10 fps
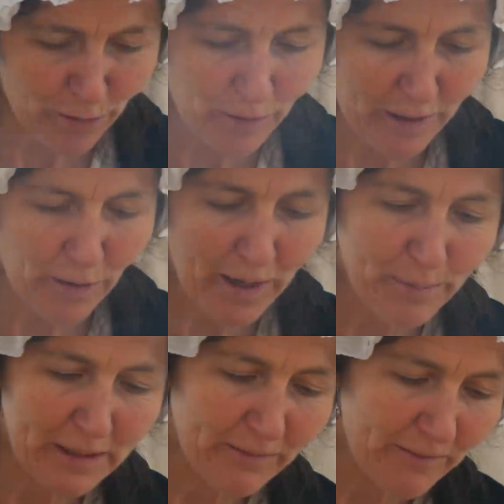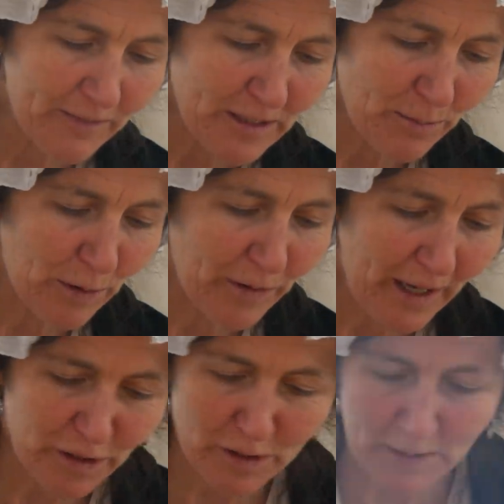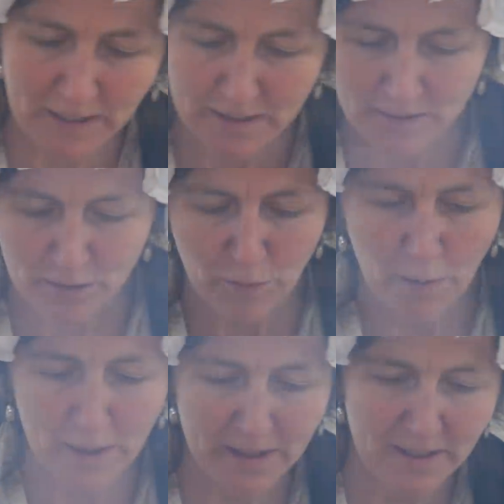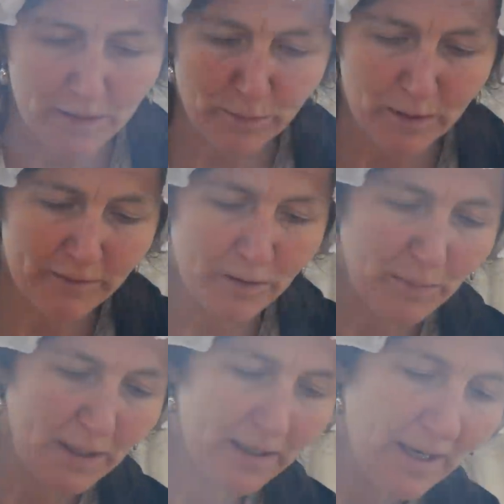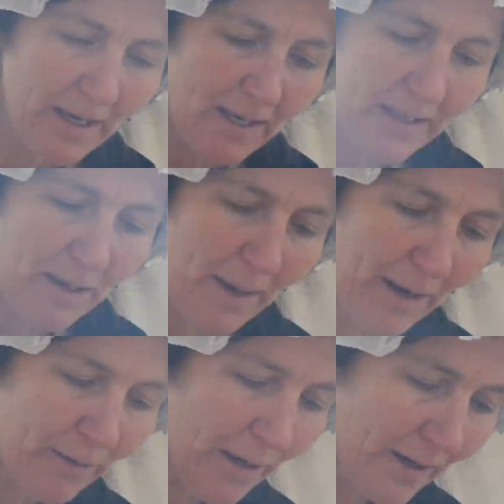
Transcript: incredibly visible, not just because of their quantity in the river, but the amount